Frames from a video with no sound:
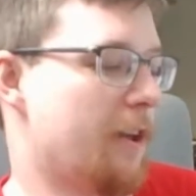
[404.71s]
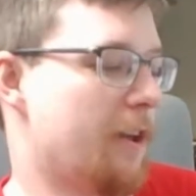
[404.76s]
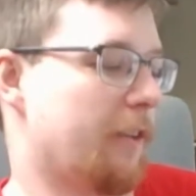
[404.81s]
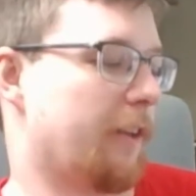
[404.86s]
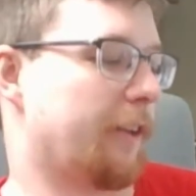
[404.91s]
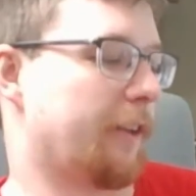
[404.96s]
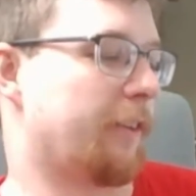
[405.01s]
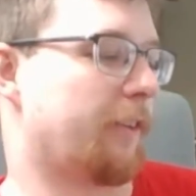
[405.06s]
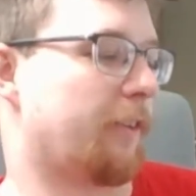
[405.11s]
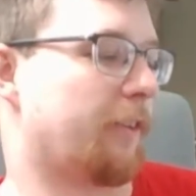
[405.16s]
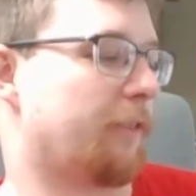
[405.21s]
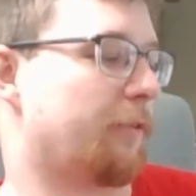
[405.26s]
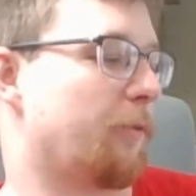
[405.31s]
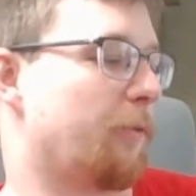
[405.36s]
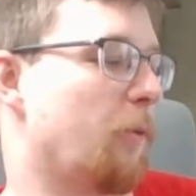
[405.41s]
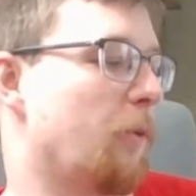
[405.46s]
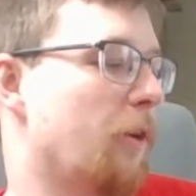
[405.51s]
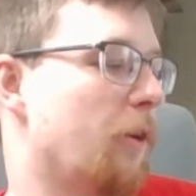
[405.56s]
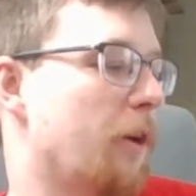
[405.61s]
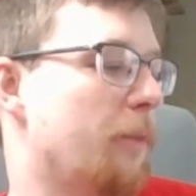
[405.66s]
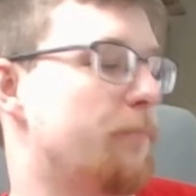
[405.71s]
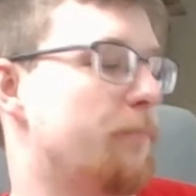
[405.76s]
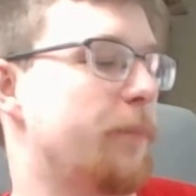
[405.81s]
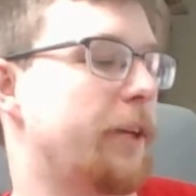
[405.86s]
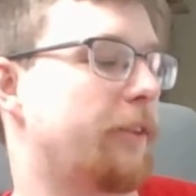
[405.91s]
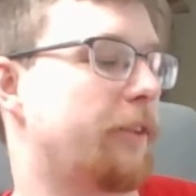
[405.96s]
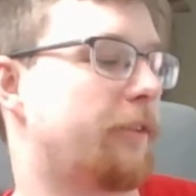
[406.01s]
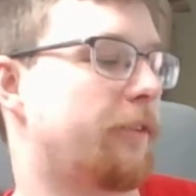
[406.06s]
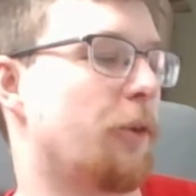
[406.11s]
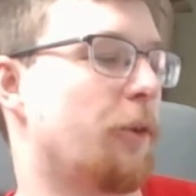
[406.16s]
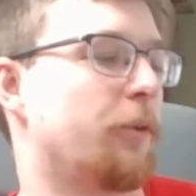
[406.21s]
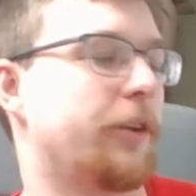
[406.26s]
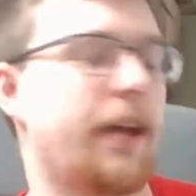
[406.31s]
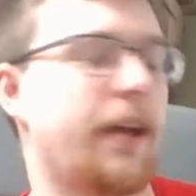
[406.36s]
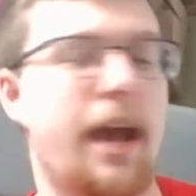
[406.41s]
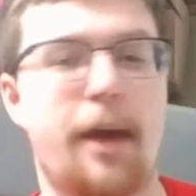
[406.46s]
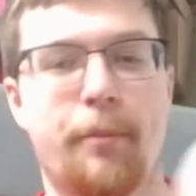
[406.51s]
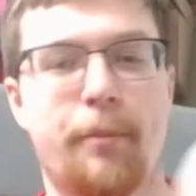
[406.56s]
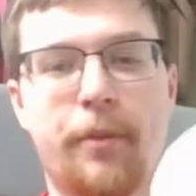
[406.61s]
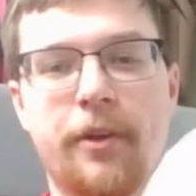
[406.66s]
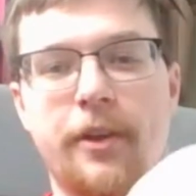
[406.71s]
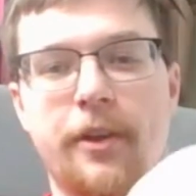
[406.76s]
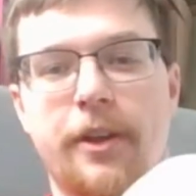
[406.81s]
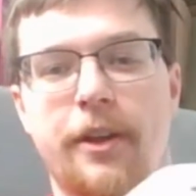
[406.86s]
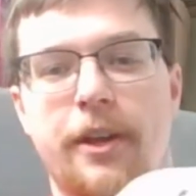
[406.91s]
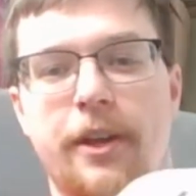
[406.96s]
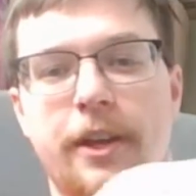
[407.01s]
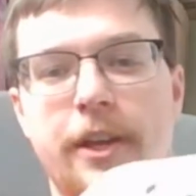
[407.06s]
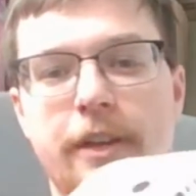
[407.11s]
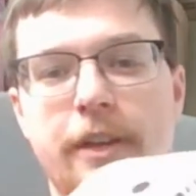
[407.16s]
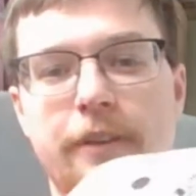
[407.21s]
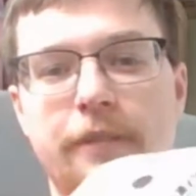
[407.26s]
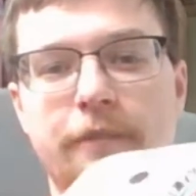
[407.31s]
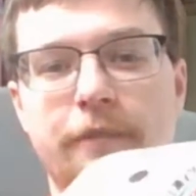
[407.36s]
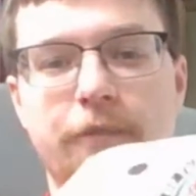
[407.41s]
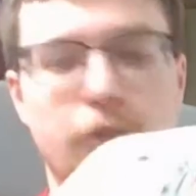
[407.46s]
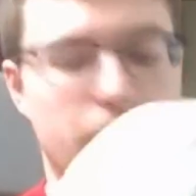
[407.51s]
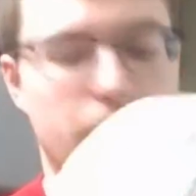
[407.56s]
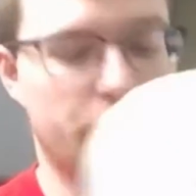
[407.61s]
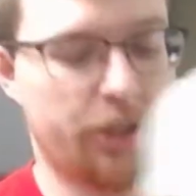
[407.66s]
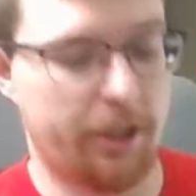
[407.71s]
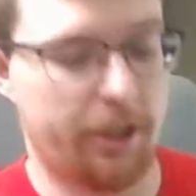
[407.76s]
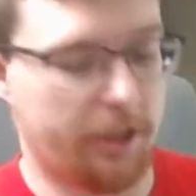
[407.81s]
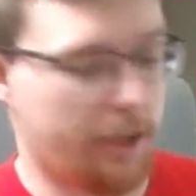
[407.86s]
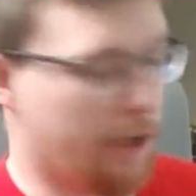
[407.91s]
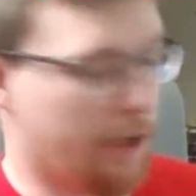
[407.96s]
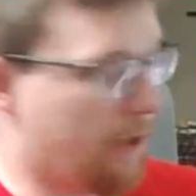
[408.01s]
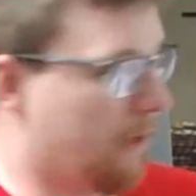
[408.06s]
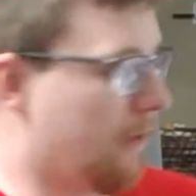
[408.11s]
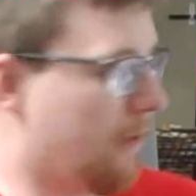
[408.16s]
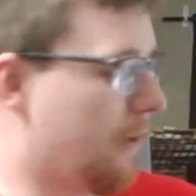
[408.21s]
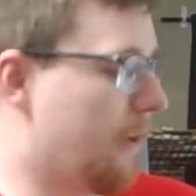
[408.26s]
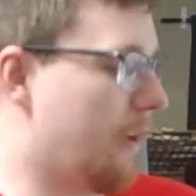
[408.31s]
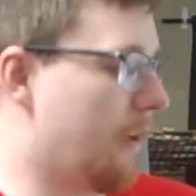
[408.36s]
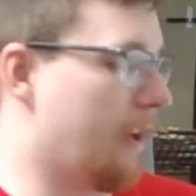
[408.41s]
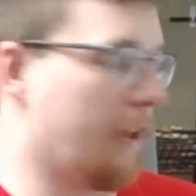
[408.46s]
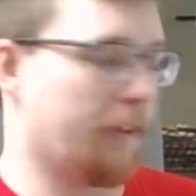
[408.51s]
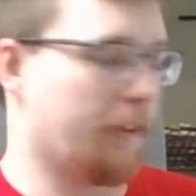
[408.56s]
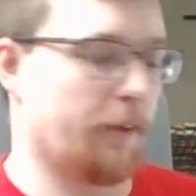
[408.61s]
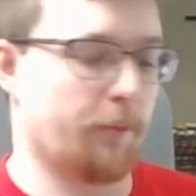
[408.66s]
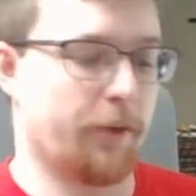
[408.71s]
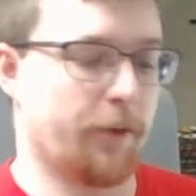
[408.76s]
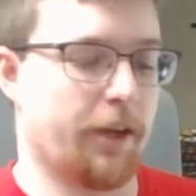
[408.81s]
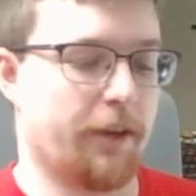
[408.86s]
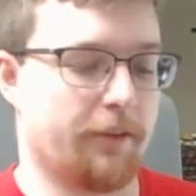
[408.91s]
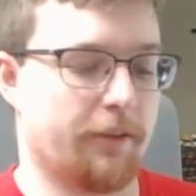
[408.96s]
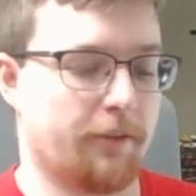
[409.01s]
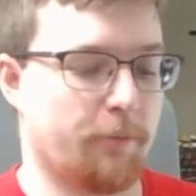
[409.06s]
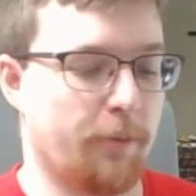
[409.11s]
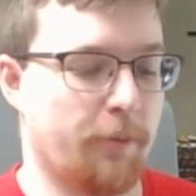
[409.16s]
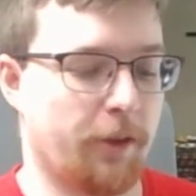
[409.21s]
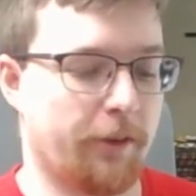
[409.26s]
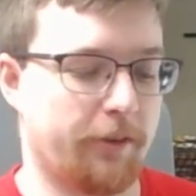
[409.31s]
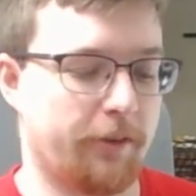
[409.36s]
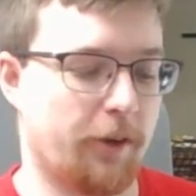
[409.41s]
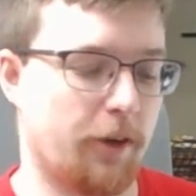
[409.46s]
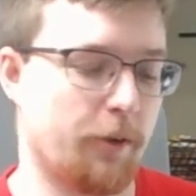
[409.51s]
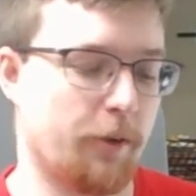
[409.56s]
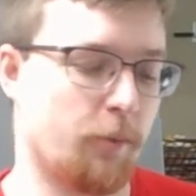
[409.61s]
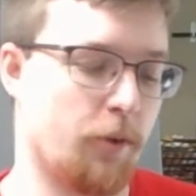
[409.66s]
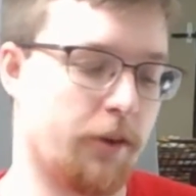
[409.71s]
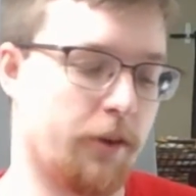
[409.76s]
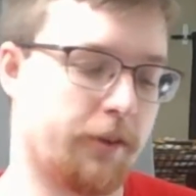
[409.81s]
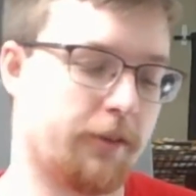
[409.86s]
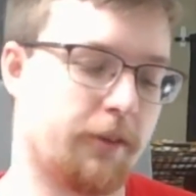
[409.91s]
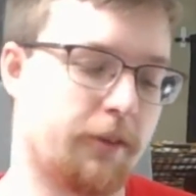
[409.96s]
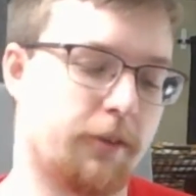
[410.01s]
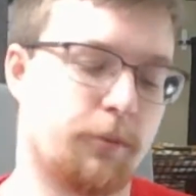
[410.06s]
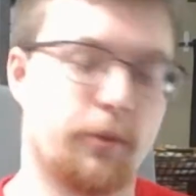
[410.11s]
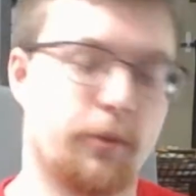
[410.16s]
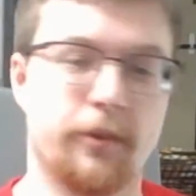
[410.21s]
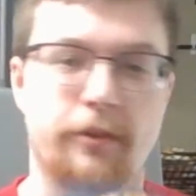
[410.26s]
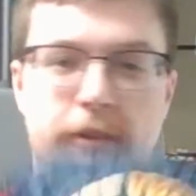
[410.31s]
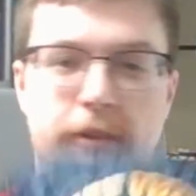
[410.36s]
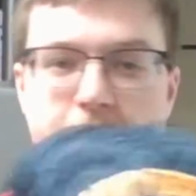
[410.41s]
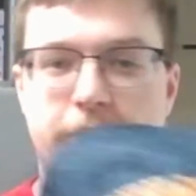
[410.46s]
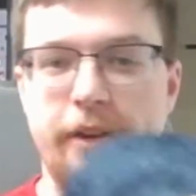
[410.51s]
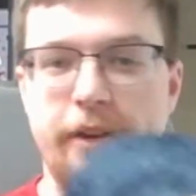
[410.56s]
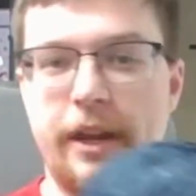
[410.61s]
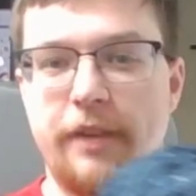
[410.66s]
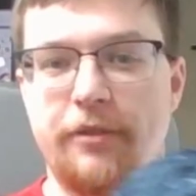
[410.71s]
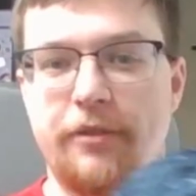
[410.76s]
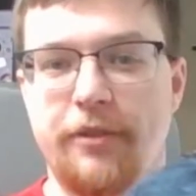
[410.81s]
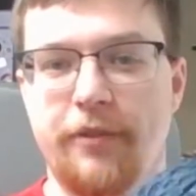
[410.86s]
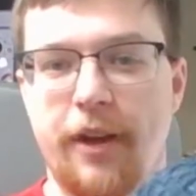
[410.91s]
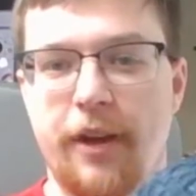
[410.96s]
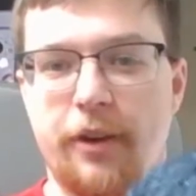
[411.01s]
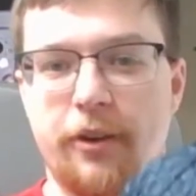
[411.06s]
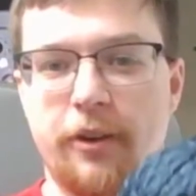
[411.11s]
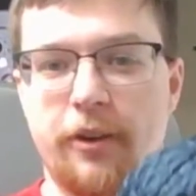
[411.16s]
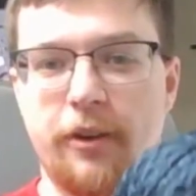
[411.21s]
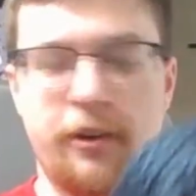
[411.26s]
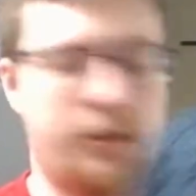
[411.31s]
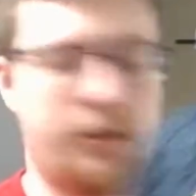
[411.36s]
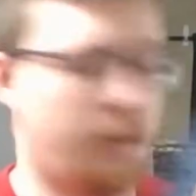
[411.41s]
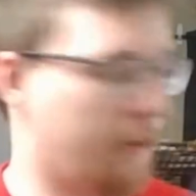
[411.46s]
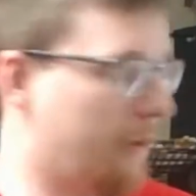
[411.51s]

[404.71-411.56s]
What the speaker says: Like this is for Big Stone Gap in Virginia. And then we got some military ones. This one says Navy Veteran.